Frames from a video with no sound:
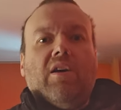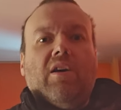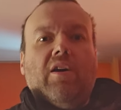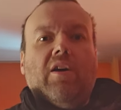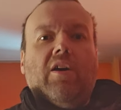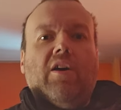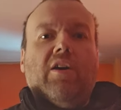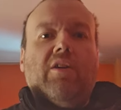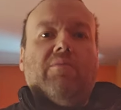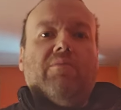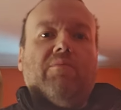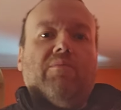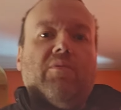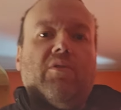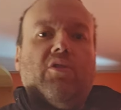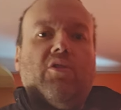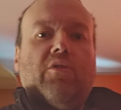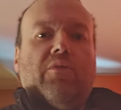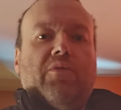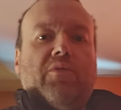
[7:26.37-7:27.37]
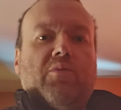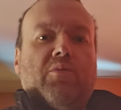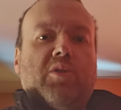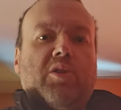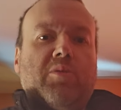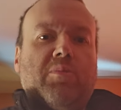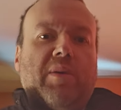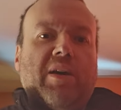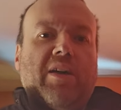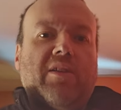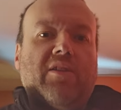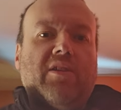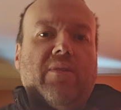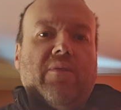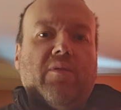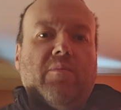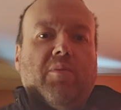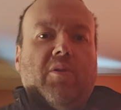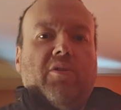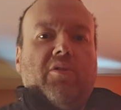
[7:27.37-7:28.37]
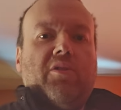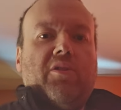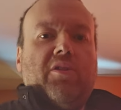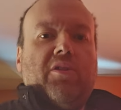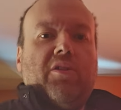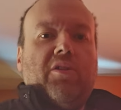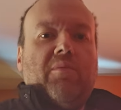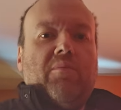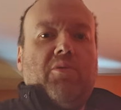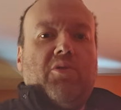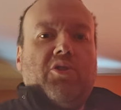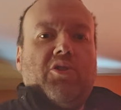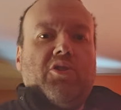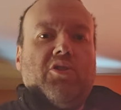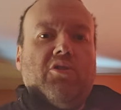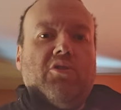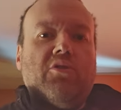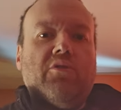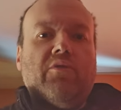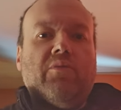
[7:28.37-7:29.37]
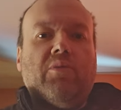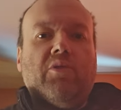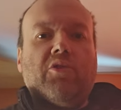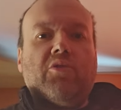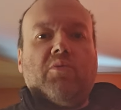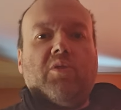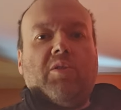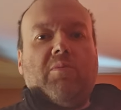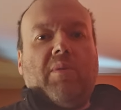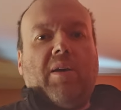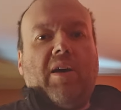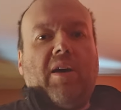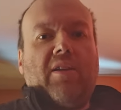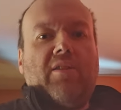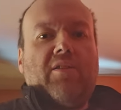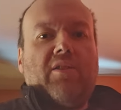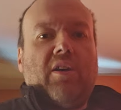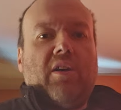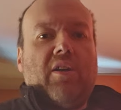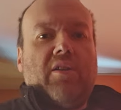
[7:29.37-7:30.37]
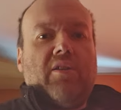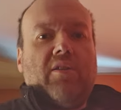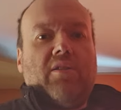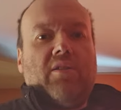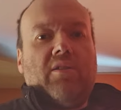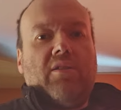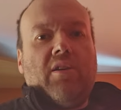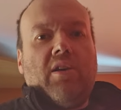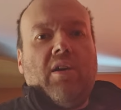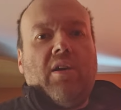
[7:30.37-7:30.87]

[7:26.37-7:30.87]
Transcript: Um, love, respect, everybody. Much love, much respect, and